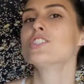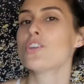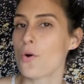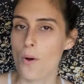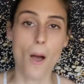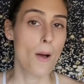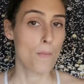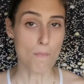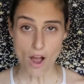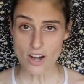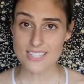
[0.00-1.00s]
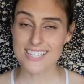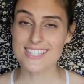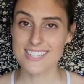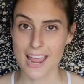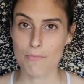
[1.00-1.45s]
So Mars
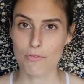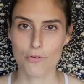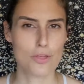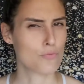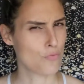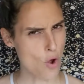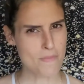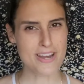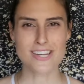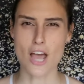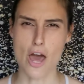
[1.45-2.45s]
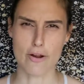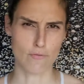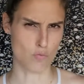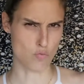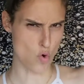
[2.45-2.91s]
is named for the Roman god
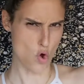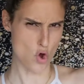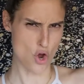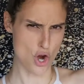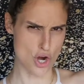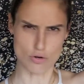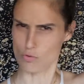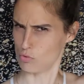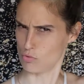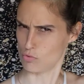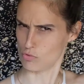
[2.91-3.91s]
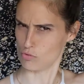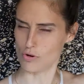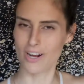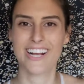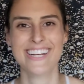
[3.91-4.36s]
of war,
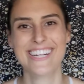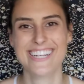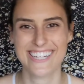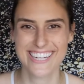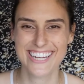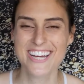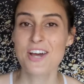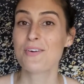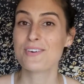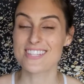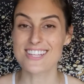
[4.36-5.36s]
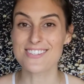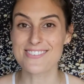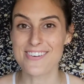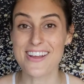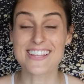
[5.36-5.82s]
who is also
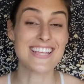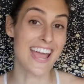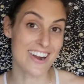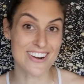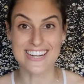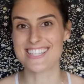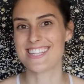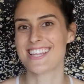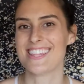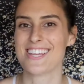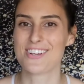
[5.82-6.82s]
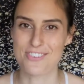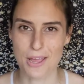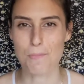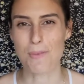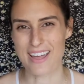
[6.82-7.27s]
known as Ares in the
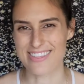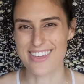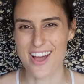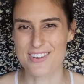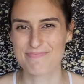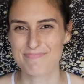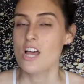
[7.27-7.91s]
Greek pantheon.